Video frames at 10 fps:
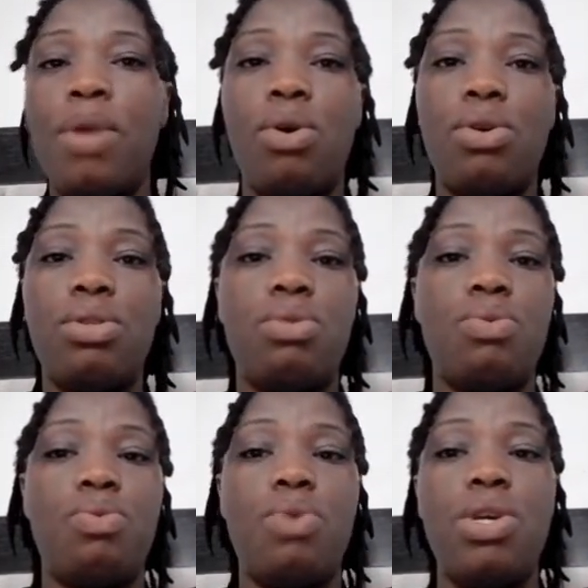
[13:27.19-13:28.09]
because
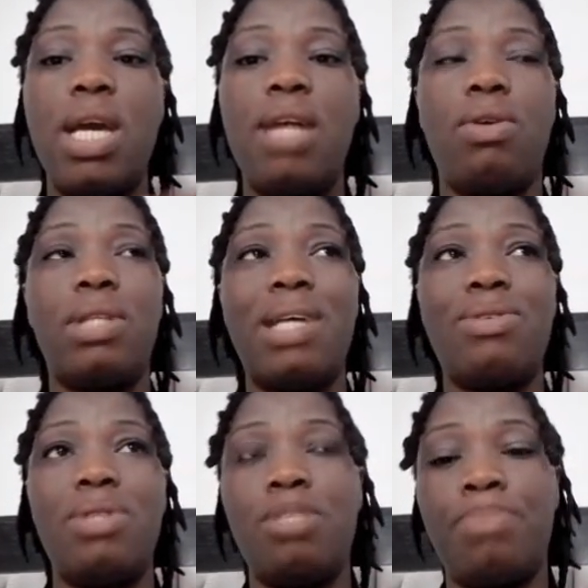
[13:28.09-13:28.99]
when you get in
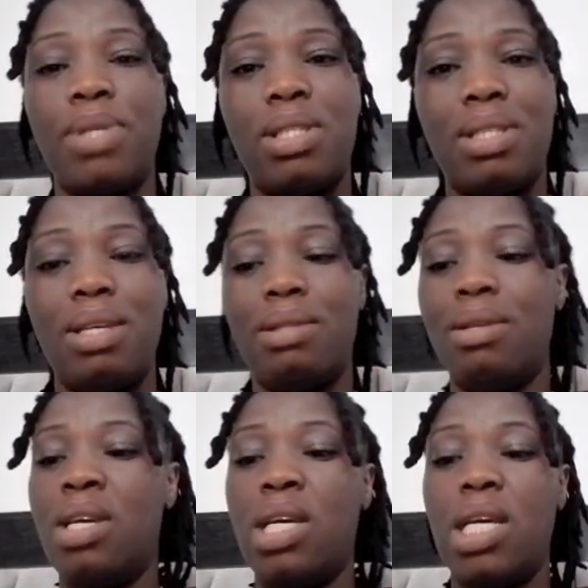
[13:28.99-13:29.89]
contact with this person,